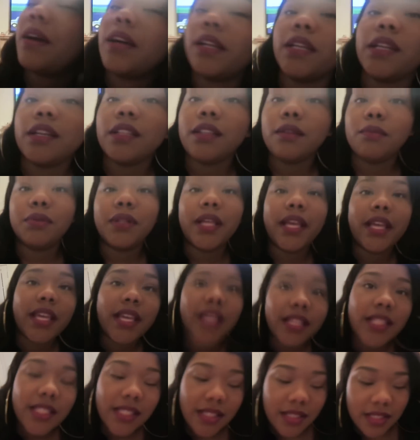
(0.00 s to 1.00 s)
under the
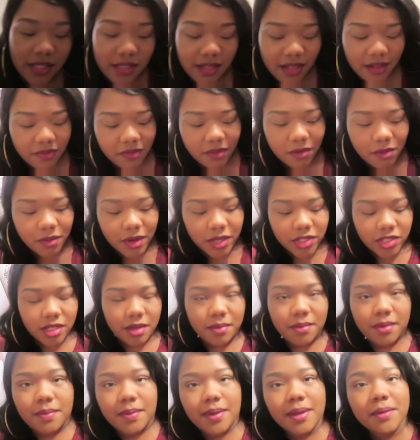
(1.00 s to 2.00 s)
blankets and stuff. Oh, watch
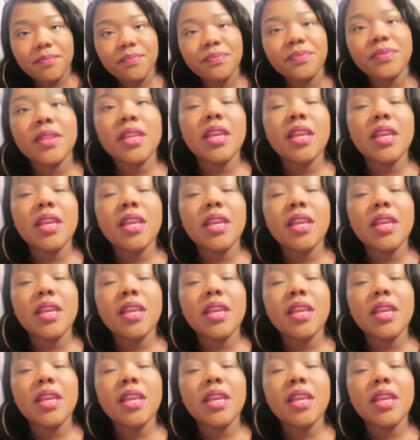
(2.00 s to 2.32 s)
out, baby.